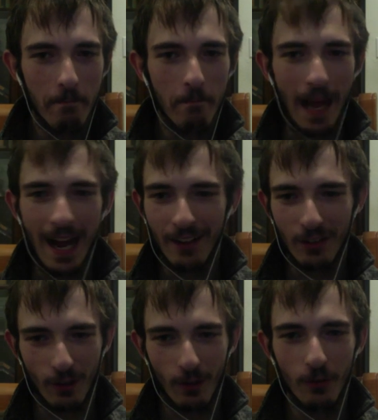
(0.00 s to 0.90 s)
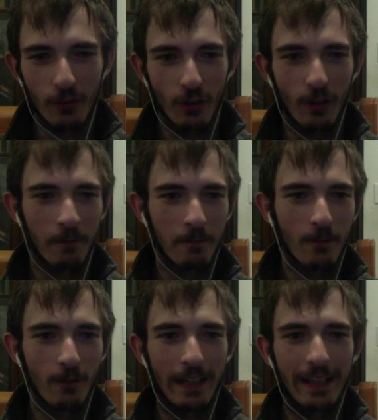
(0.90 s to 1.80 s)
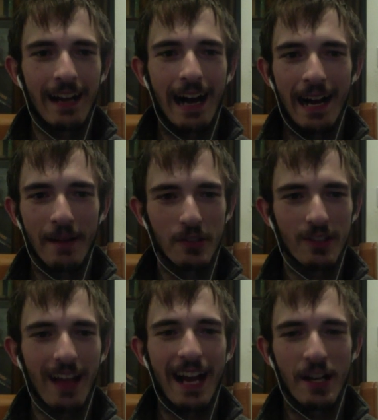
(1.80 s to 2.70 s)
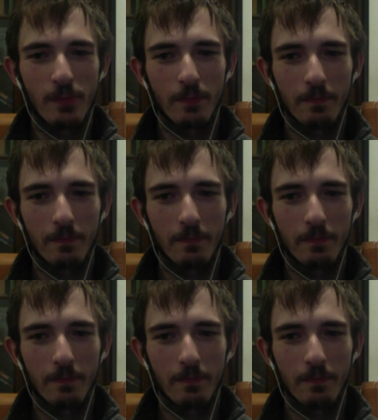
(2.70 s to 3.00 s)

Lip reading: back to culture critic guy slash